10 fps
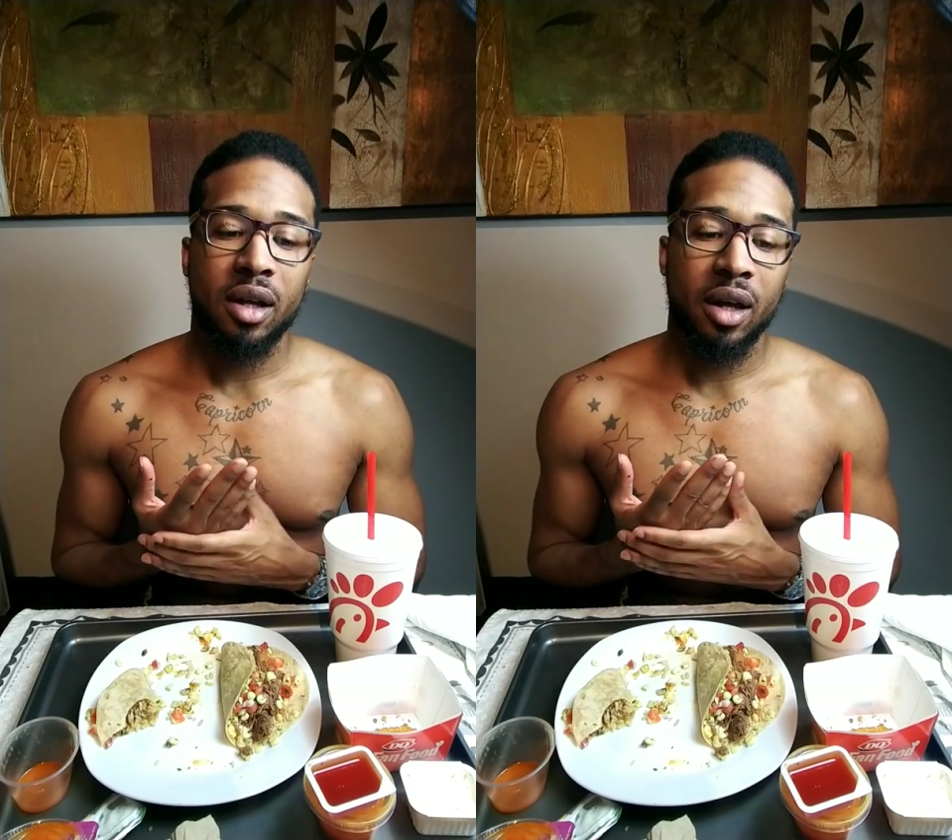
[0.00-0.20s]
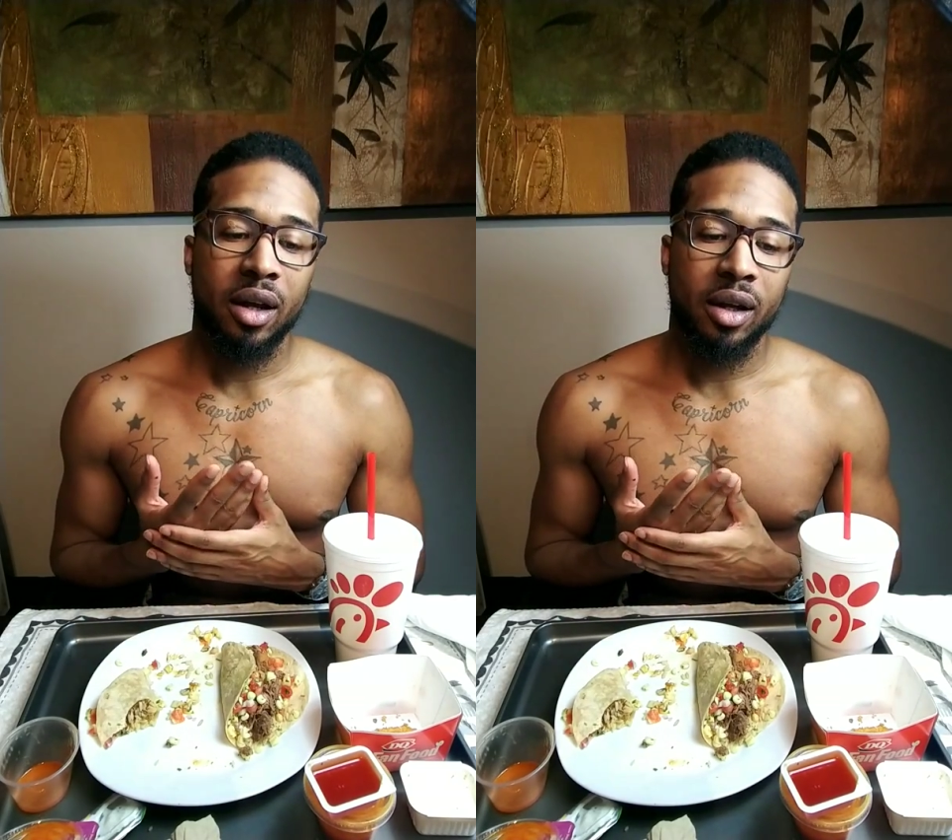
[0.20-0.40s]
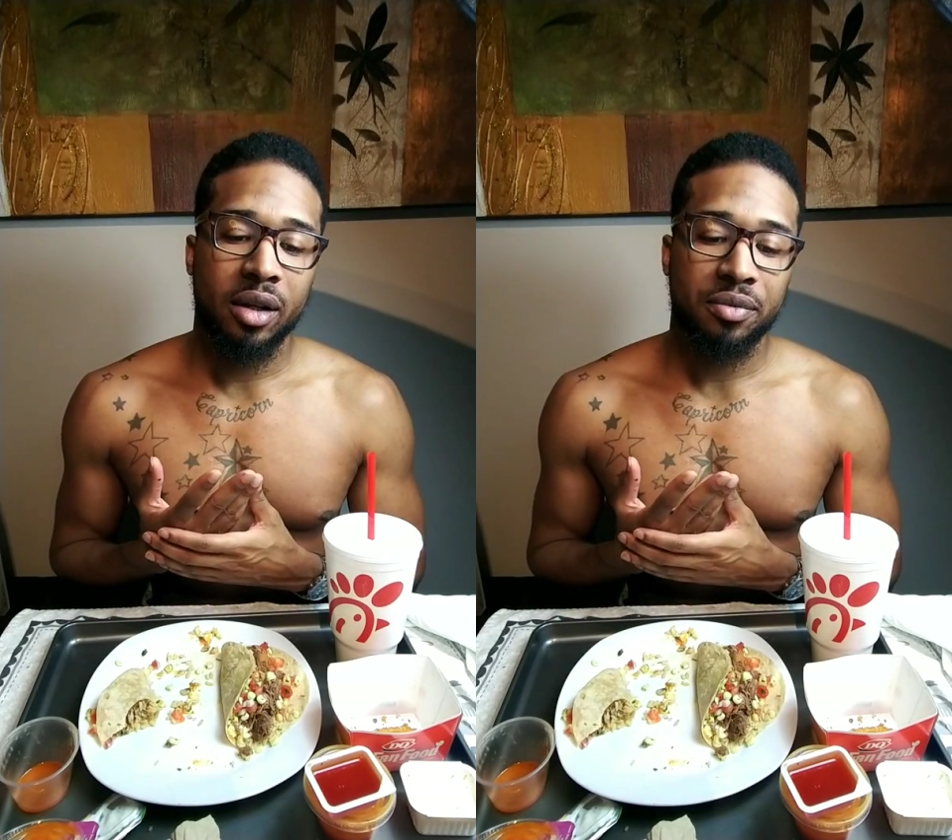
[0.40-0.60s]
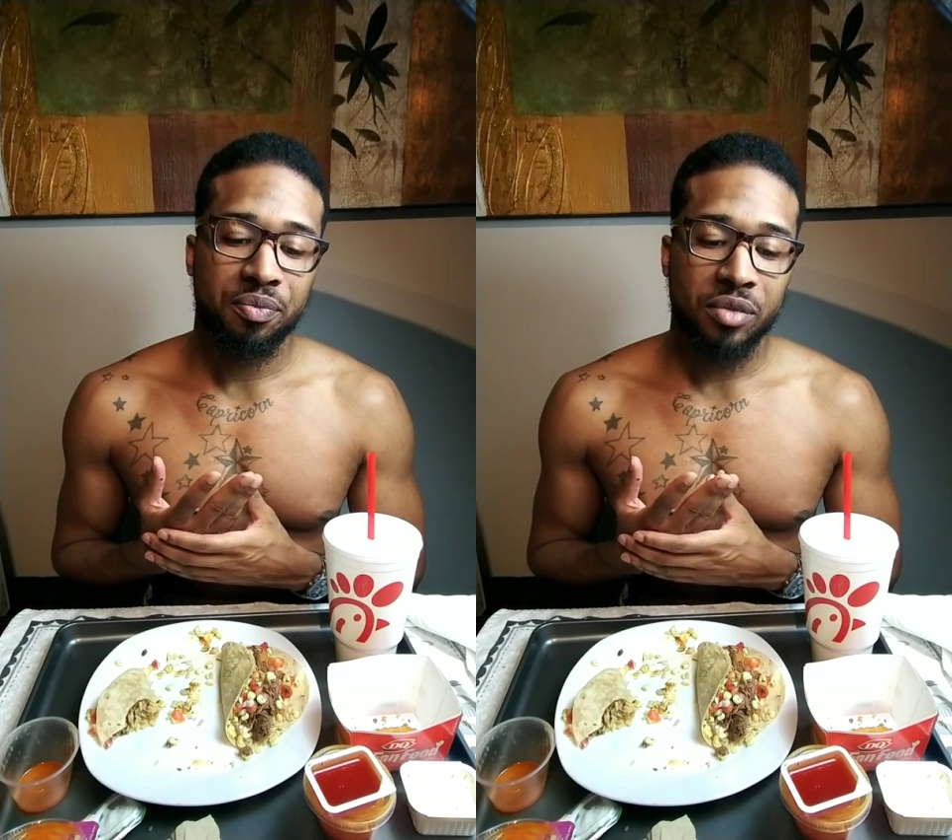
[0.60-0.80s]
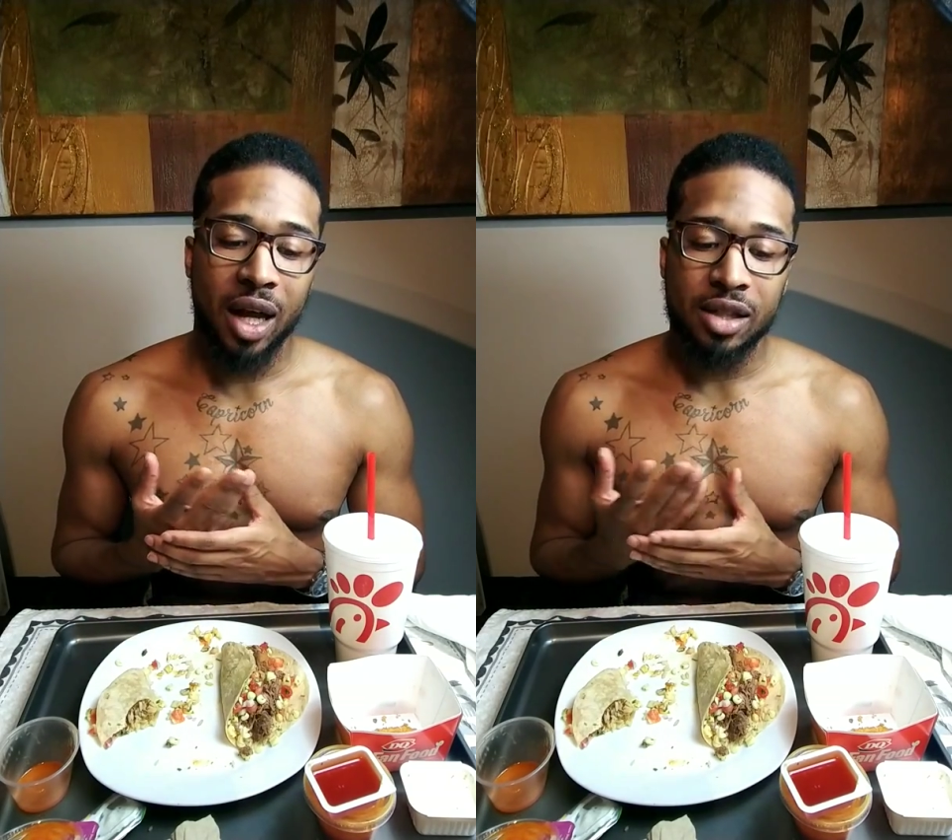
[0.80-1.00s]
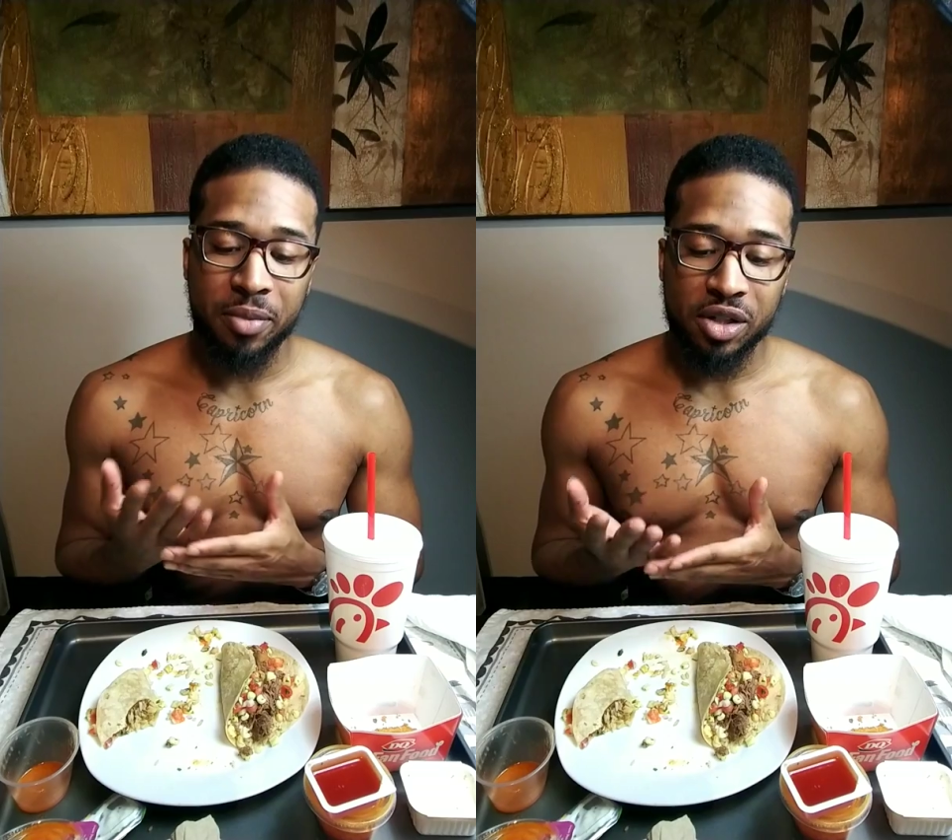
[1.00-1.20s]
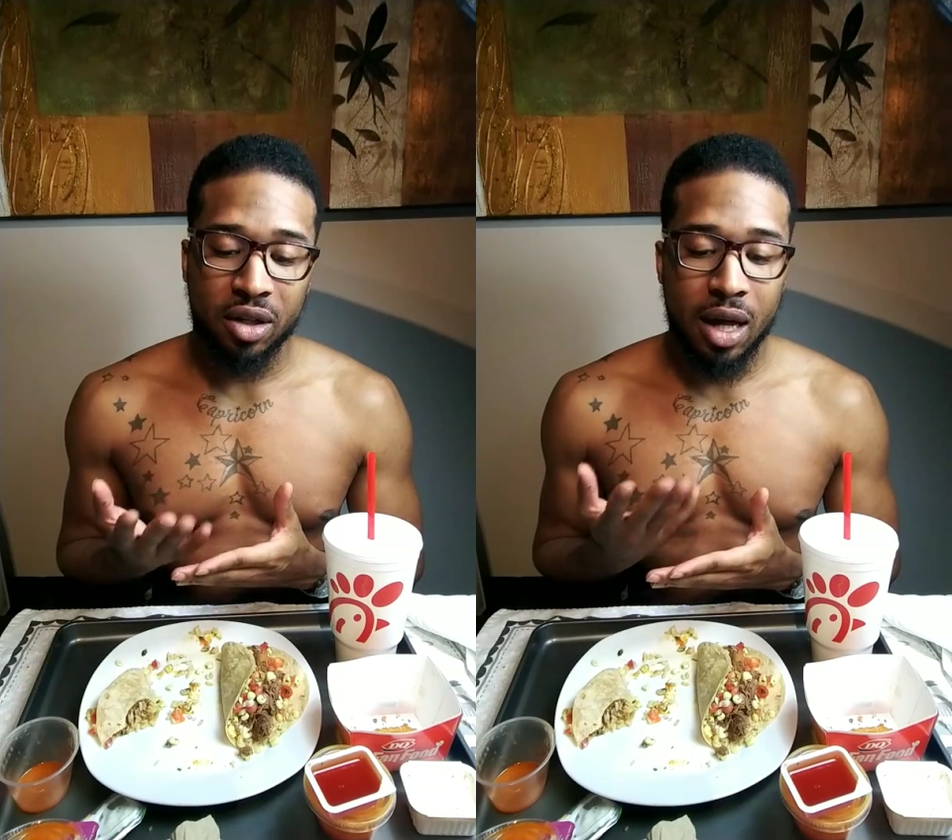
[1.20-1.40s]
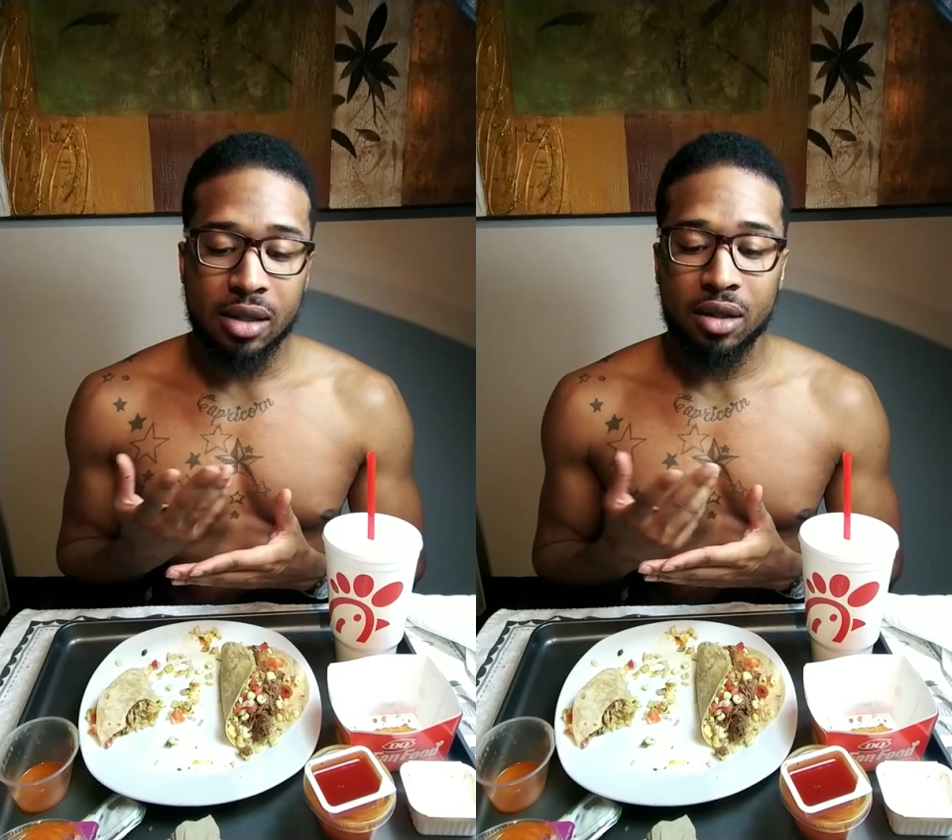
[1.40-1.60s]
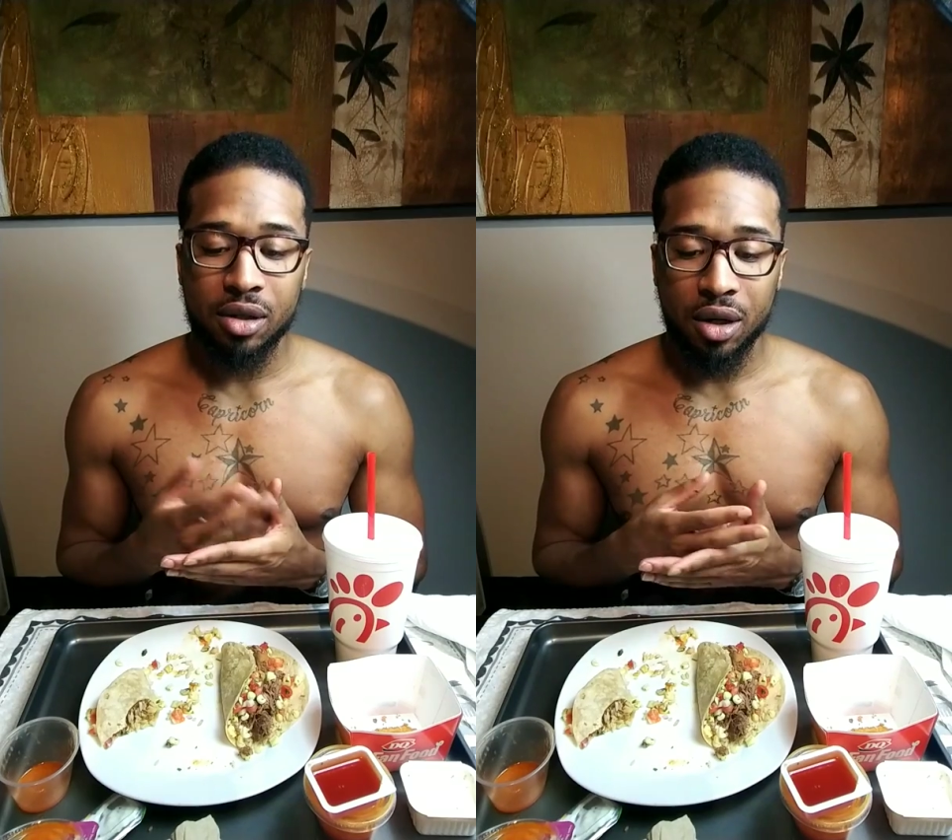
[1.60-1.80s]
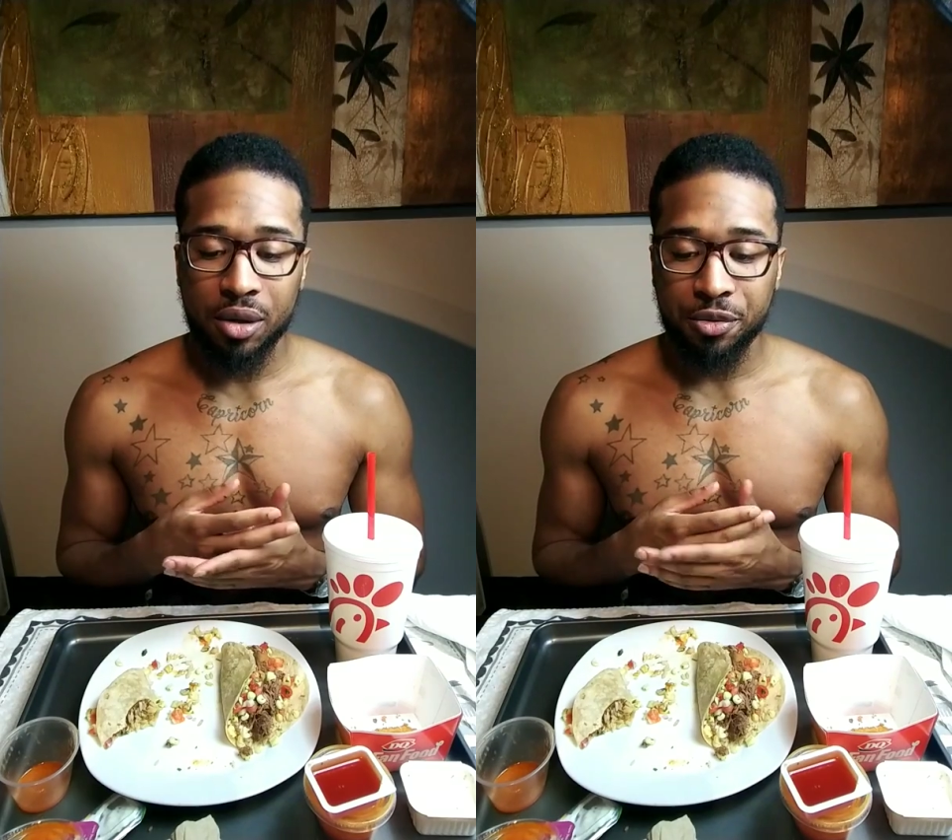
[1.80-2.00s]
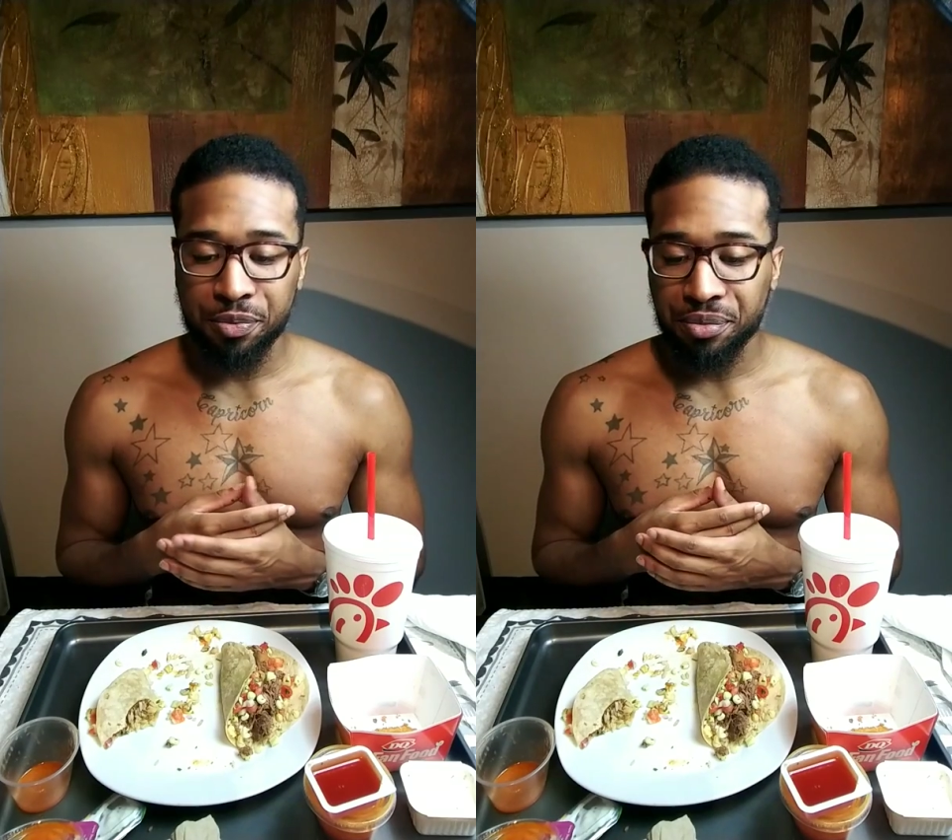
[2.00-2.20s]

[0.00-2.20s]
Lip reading: and especially as an adult.